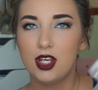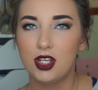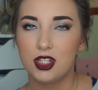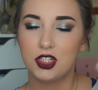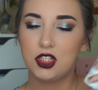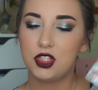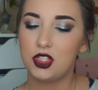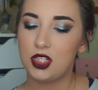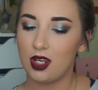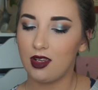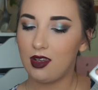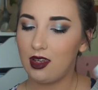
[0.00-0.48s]

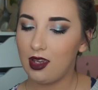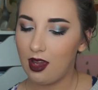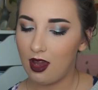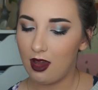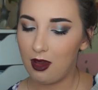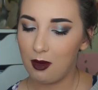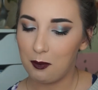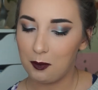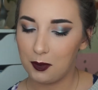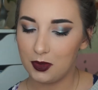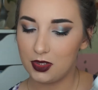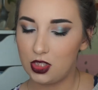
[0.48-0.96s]
shake it
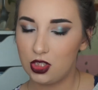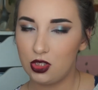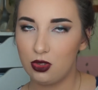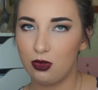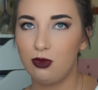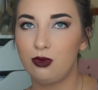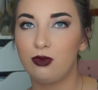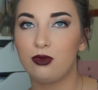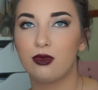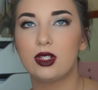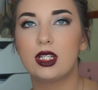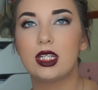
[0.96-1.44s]
up, but
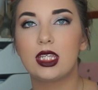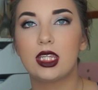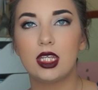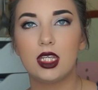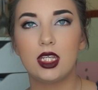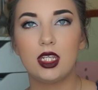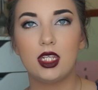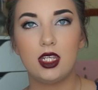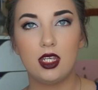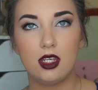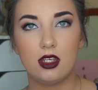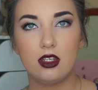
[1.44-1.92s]
you
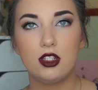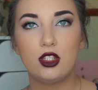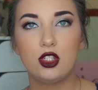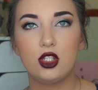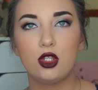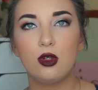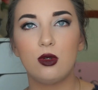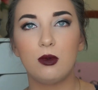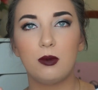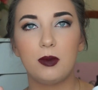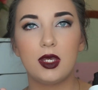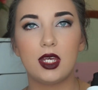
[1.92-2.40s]
really need
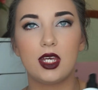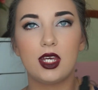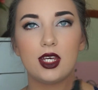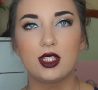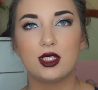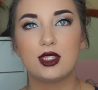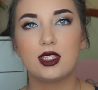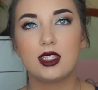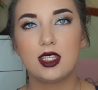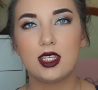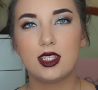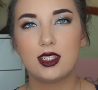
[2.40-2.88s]
to
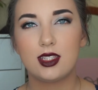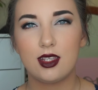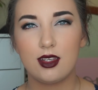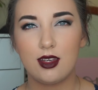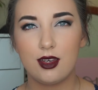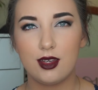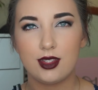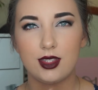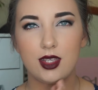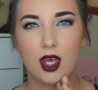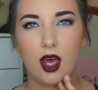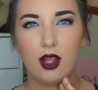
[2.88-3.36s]
because this
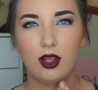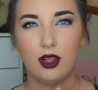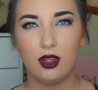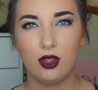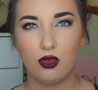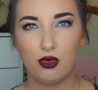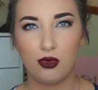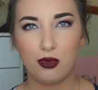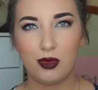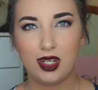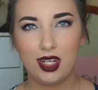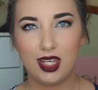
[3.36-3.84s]
is
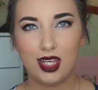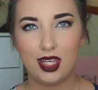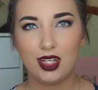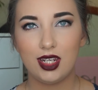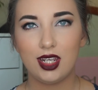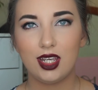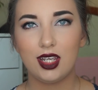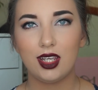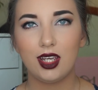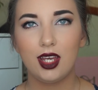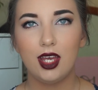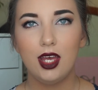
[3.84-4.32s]

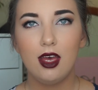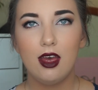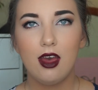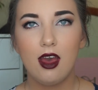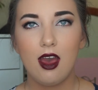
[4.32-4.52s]
illuminating